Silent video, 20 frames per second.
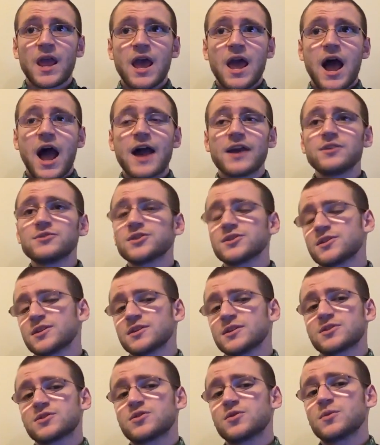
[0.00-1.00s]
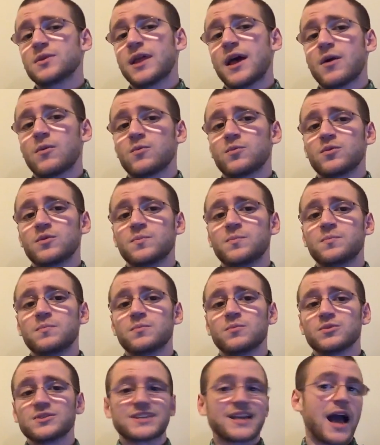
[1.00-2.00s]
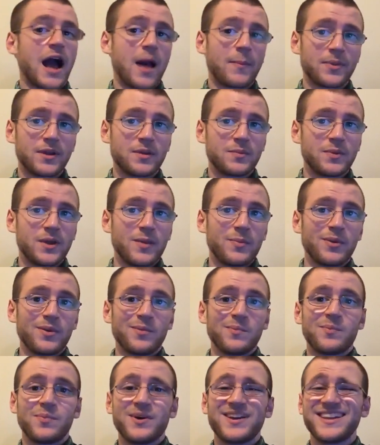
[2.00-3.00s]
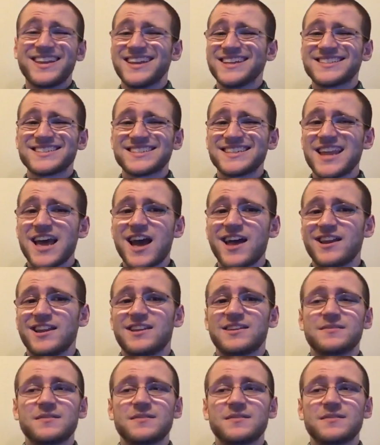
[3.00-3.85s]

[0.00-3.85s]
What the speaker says: I used to think doing that was copying people, but it's not.